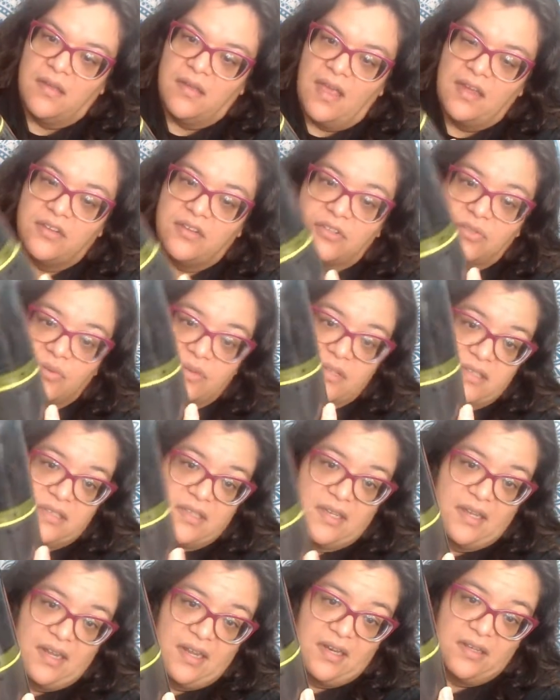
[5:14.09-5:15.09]
and you twist
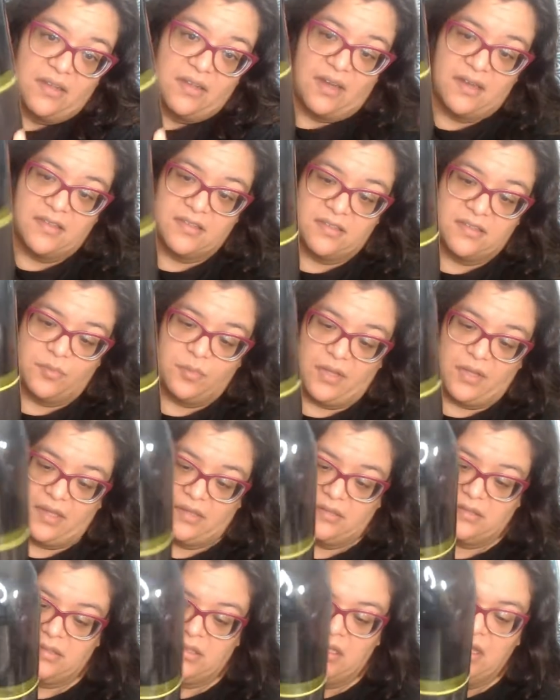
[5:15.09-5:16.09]
it and it locks into
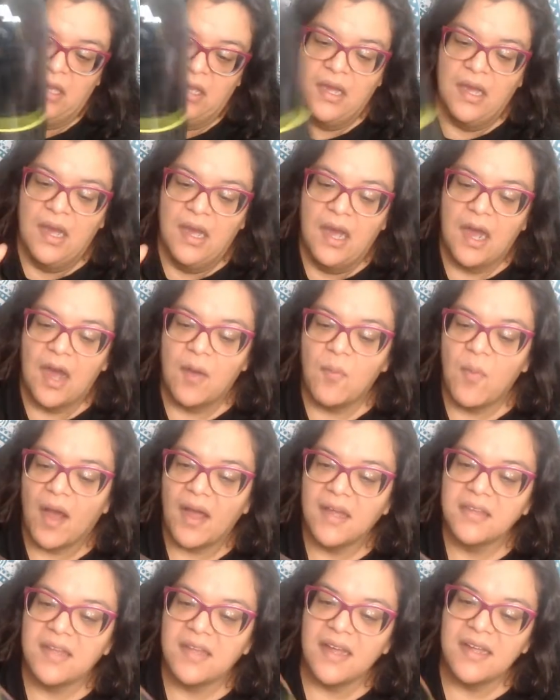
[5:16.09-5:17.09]
place. Um,
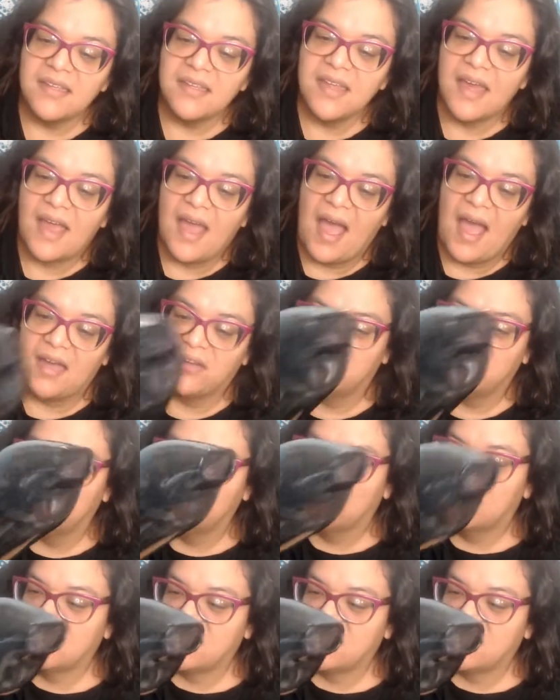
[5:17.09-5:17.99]
I like the handle because